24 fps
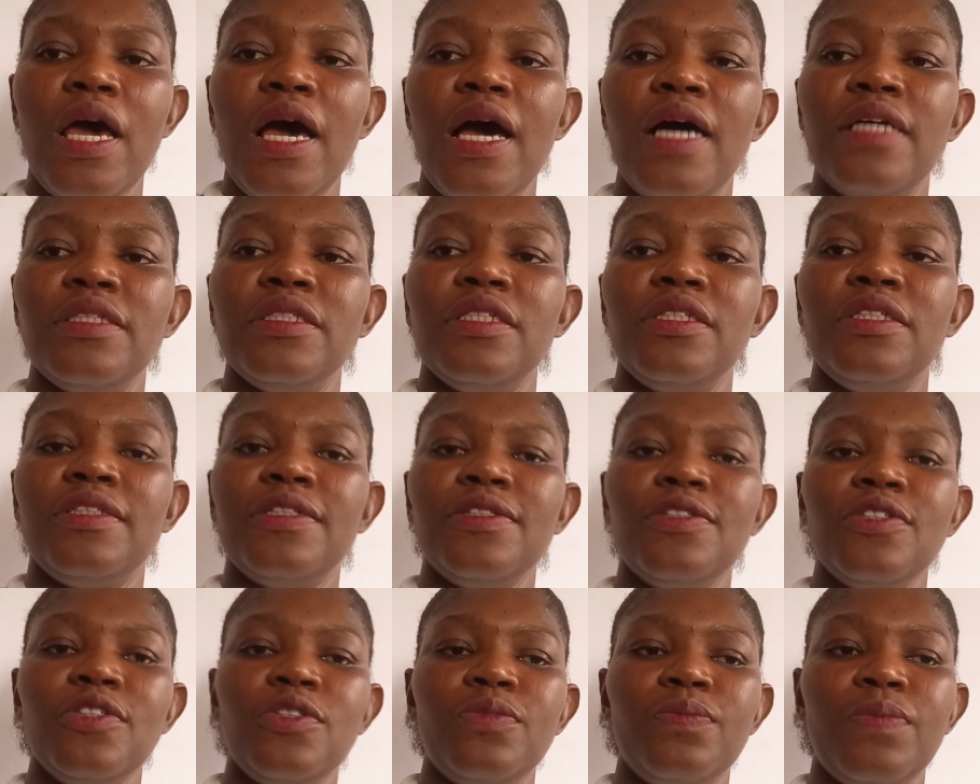As a
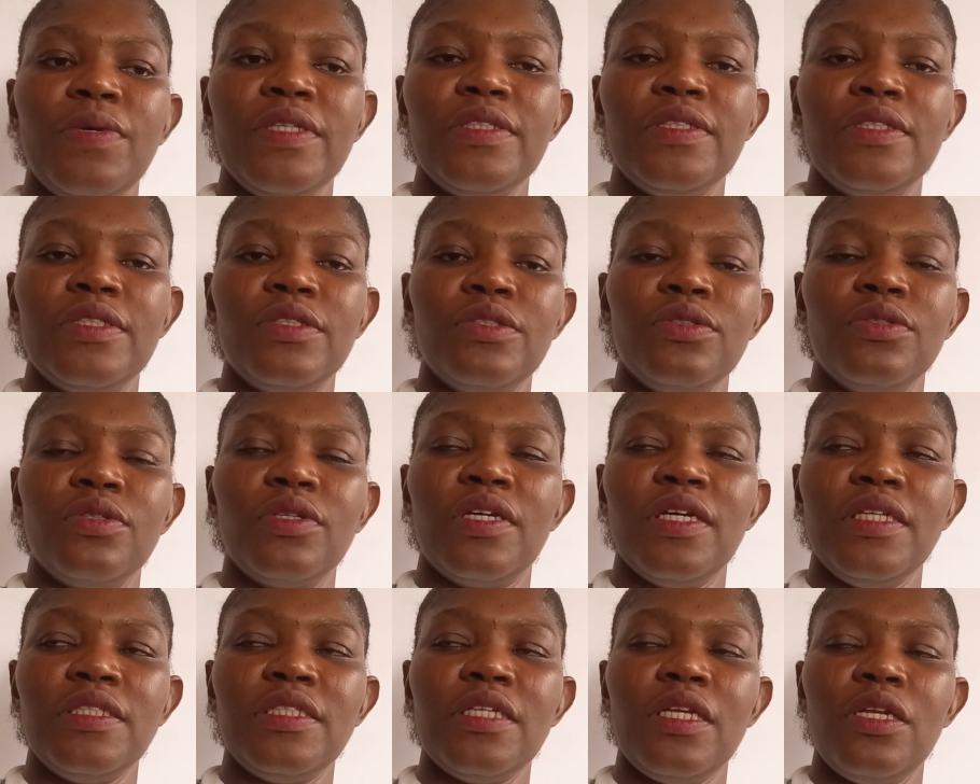salesperson, you
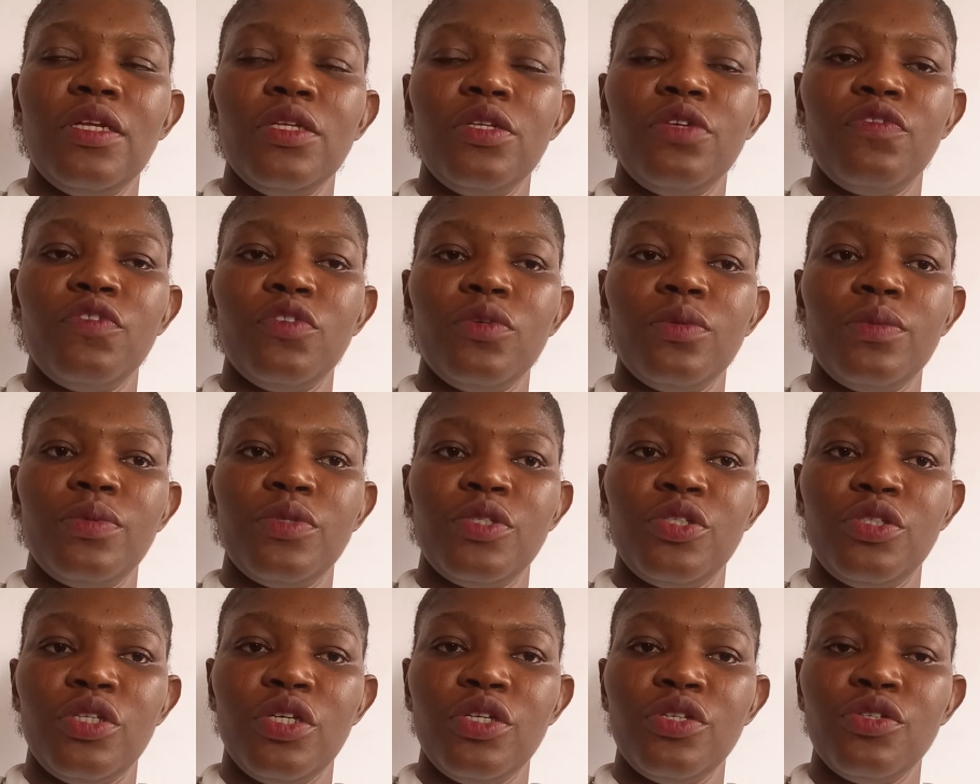get a lot of
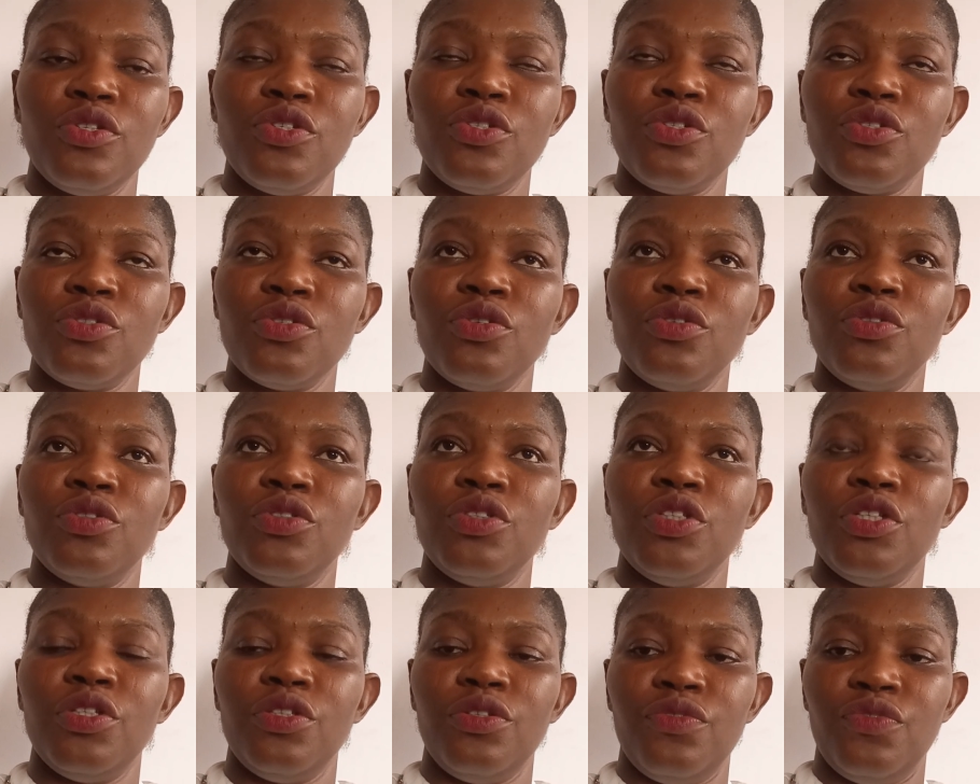
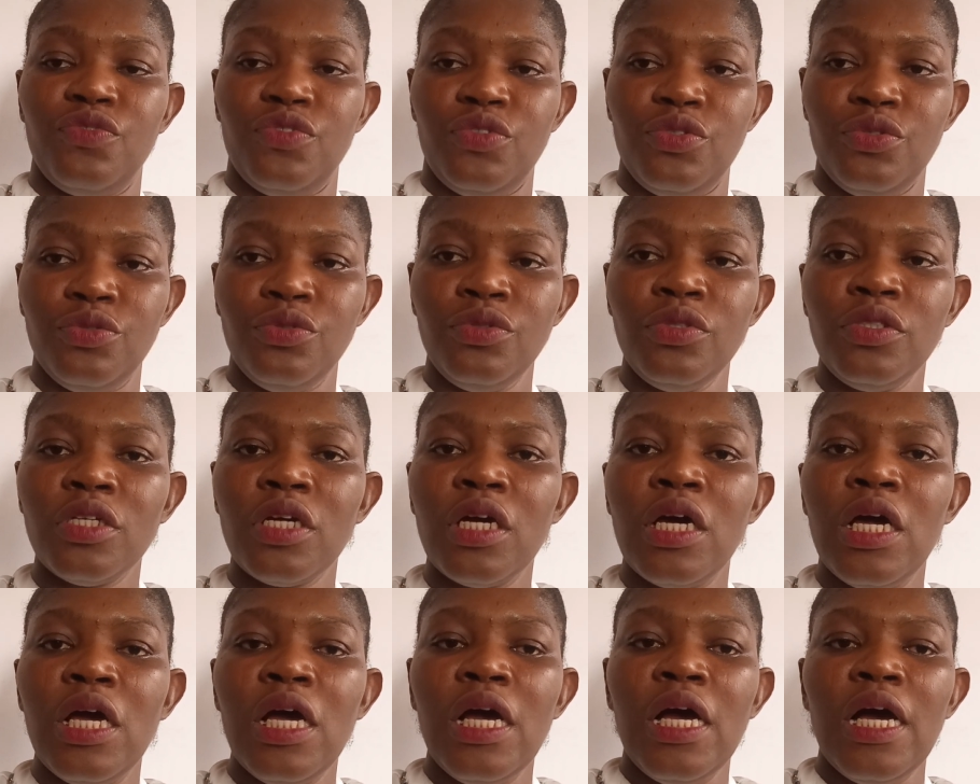objection in the field,
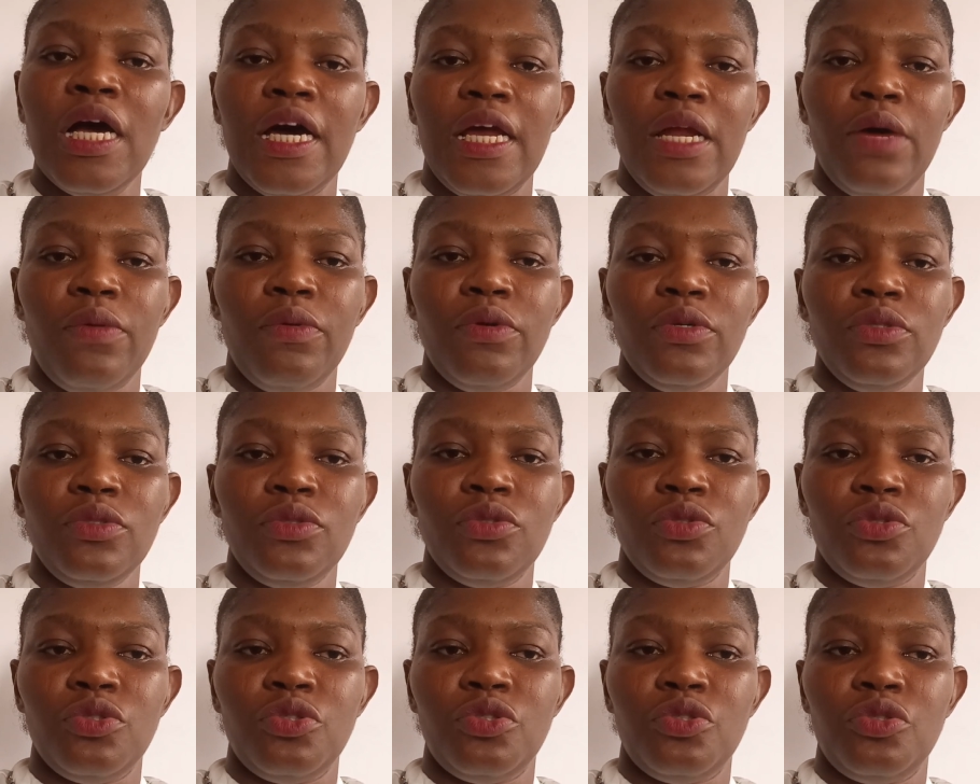and I want
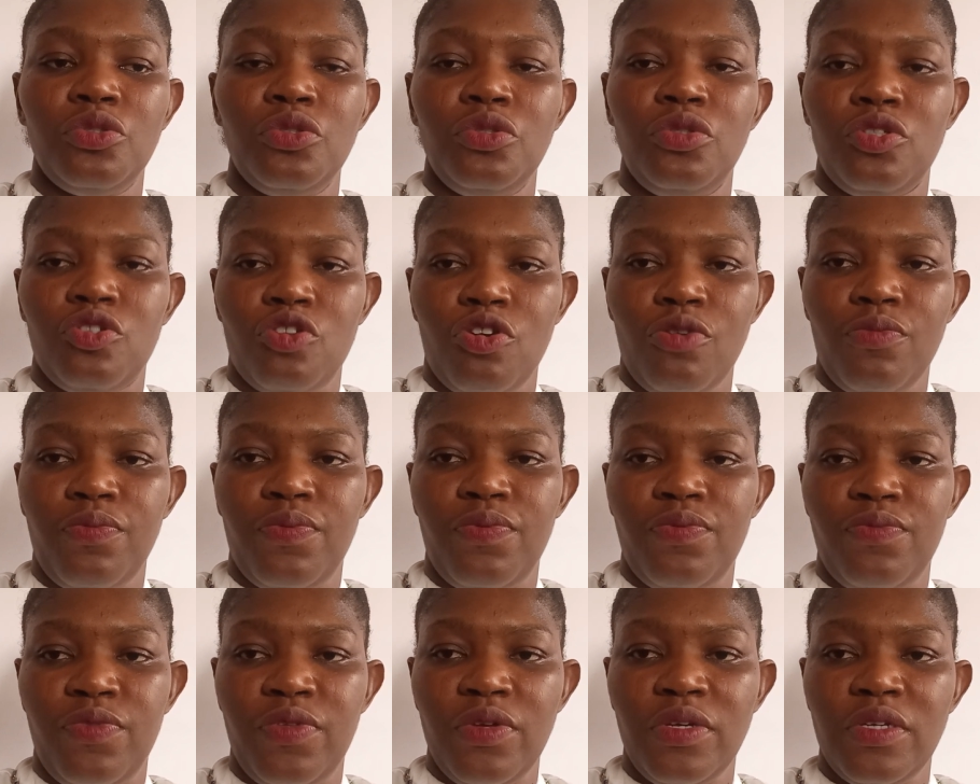to drop
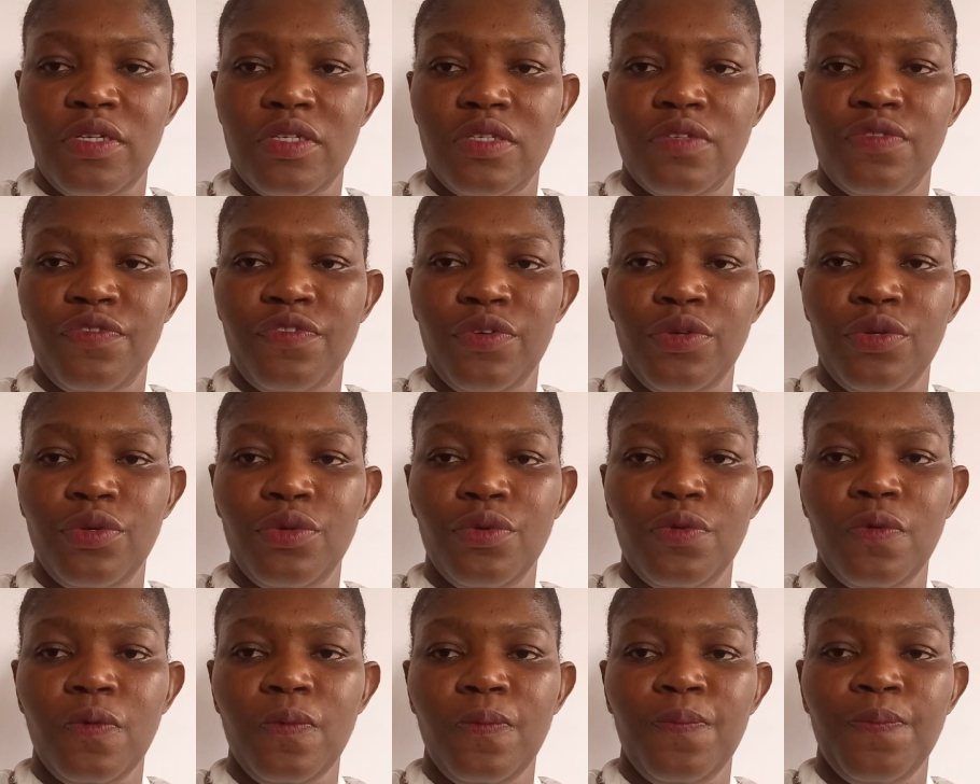tricks for
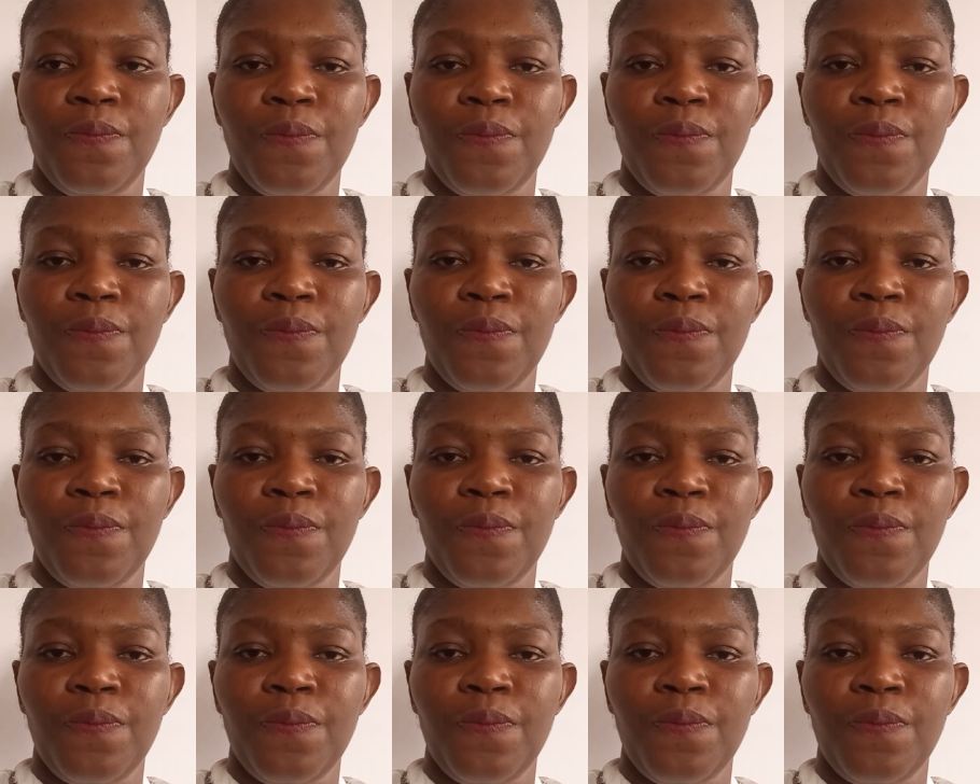you.